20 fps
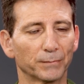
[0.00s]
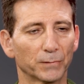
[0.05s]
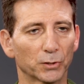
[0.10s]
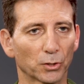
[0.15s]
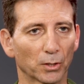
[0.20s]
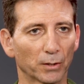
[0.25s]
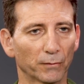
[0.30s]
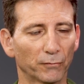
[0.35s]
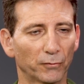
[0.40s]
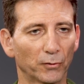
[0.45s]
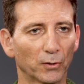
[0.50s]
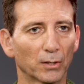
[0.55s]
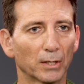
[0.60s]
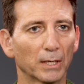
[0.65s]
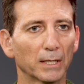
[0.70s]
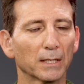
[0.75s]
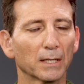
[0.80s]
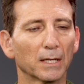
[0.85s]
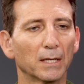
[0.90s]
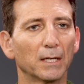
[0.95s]
term for
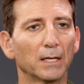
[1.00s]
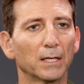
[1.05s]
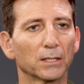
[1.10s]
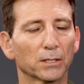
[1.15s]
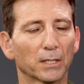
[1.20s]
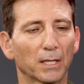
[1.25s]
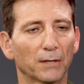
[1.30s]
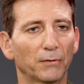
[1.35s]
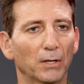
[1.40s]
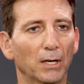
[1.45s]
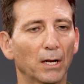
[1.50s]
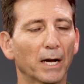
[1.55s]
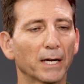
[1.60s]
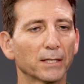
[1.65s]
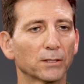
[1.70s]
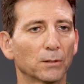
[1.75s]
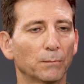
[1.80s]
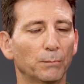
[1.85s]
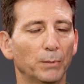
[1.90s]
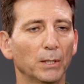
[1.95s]
it. So they've
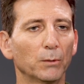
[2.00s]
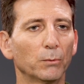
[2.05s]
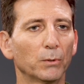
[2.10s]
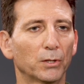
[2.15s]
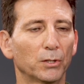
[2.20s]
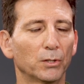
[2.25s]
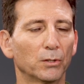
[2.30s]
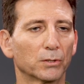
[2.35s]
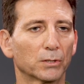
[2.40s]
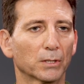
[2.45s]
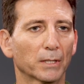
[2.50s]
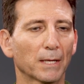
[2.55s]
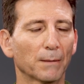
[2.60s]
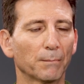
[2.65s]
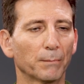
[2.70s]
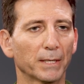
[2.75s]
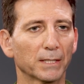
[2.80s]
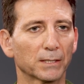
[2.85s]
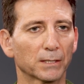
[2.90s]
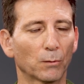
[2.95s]
aligned to be with you. So that
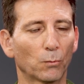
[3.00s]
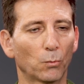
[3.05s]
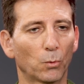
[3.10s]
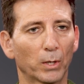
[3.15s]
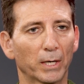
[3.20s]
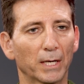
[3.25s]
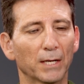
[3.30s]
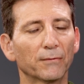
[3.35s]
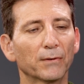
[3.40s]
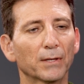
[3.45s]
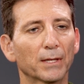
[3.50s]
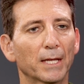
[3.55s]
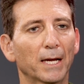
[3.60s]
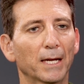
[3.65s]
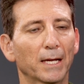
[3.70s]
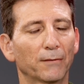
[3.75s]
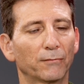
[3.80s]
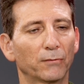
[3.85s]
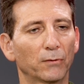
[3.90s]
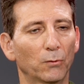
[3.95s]
means that wherever
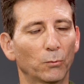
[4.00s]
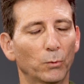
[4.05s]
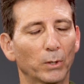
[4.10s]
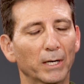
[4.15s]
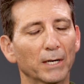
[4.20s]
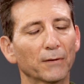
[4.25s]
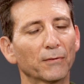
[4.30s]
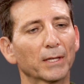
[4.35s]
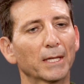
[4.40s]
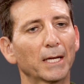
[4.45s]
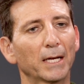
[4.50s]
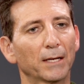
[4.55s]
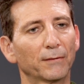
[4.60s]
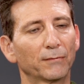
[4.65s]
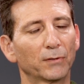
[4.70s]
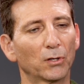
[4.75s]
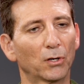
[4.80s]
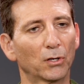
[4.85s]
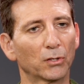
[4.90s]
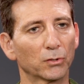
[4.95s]
they
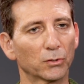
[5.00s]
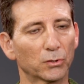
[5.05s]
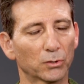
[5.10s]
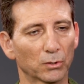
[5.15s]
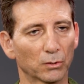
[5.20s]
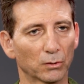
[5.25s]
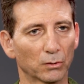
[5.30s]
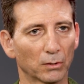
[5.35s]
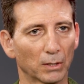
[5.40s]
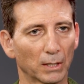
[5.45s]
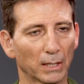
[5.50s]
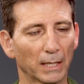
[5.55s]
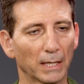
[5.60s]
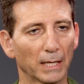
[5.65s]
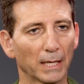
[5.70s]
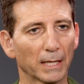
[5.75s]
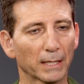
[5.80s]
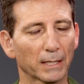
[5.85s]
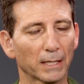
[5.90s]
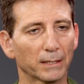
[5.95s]
have gone to,
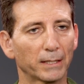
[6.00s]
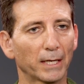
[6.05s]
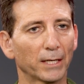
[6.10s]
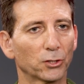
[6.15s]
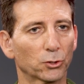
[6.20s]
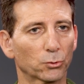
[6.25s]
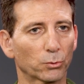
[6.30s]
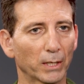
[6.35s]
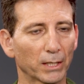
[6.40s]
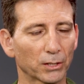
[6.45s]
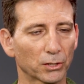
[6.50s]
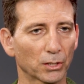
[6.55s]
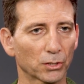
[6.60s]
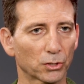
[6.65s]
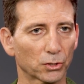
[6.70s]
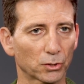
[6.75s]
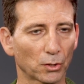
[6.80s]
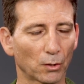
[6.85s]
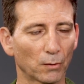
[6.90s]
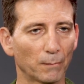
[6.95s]
that they treasure
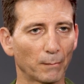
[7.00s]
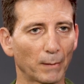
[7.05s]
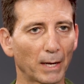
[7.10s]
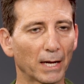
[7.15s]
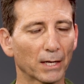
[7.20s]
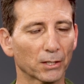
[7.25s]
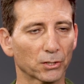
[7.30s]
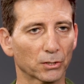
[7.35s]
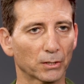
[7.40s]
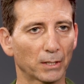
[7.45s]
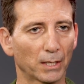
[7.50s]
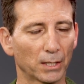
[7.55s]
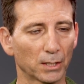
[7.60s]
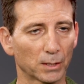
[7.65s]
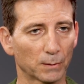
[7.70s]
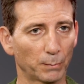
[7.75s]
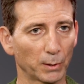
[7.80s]
so much that is